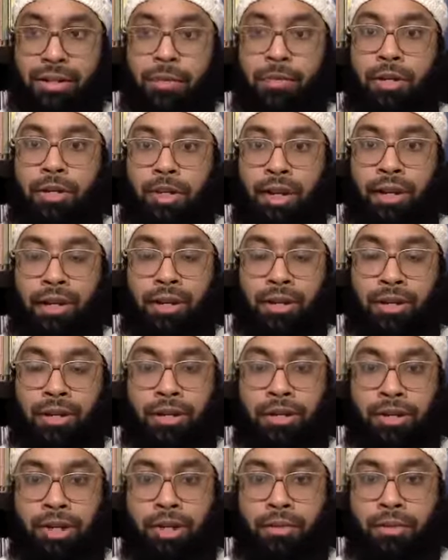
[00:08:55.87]
imitating
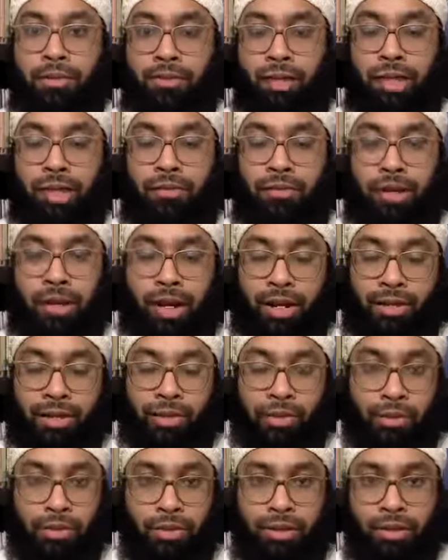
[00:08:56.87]
these types of evil
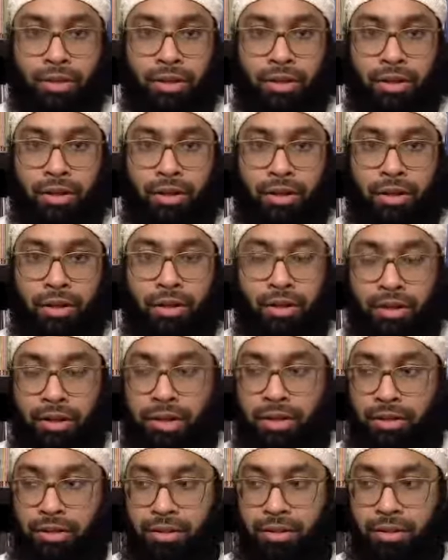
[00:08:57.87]
attitudes, right?